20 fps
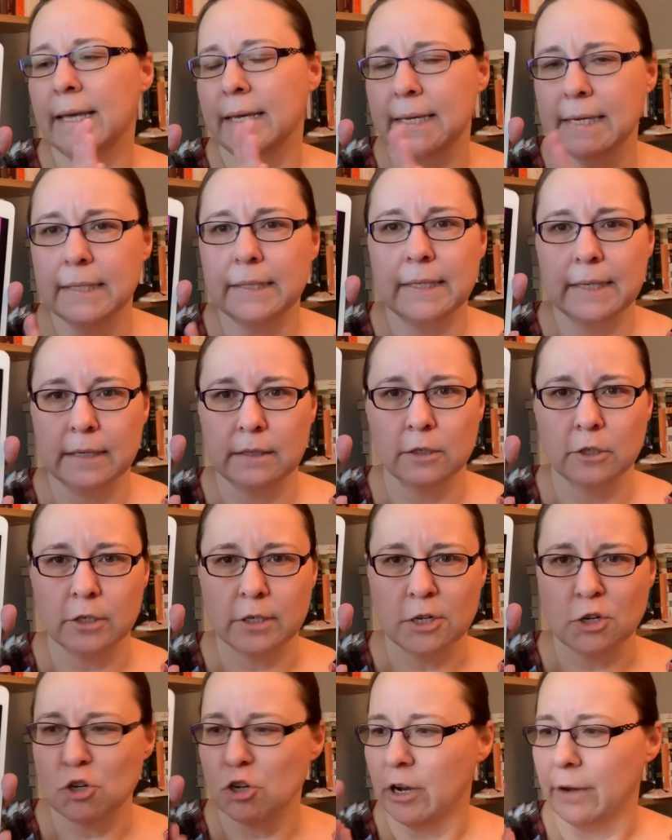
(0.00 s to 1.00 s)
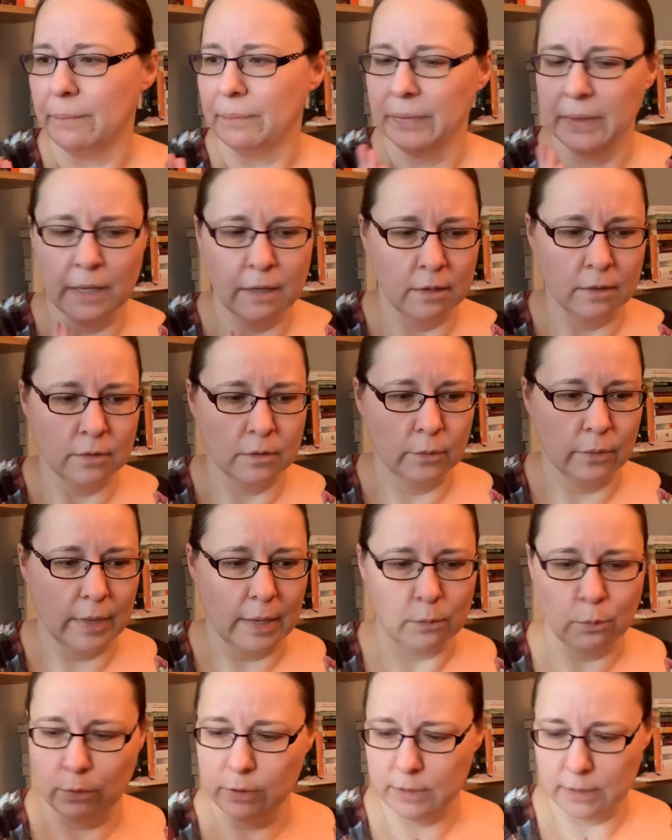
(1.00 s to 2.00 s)
in Indonesia. So
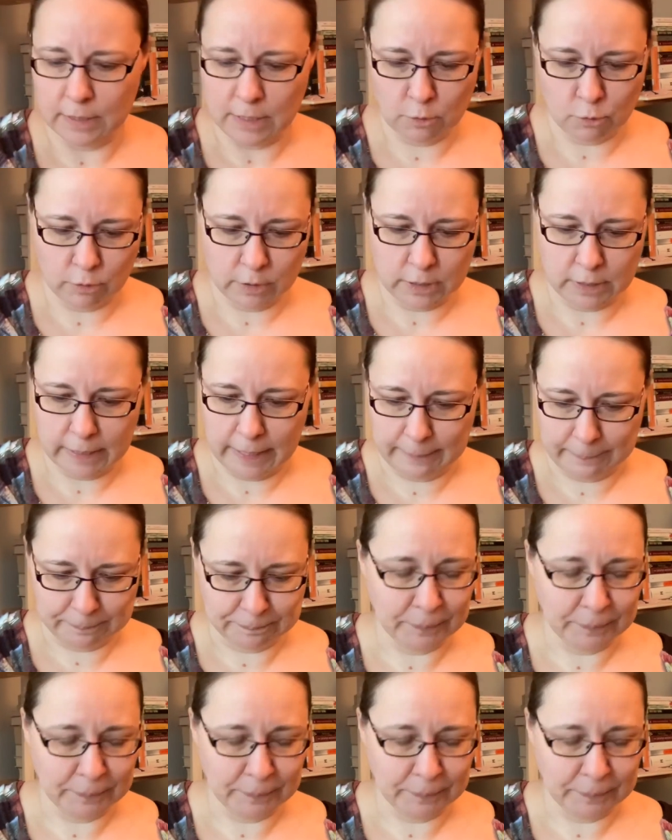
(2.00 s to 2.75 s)
that was interesting.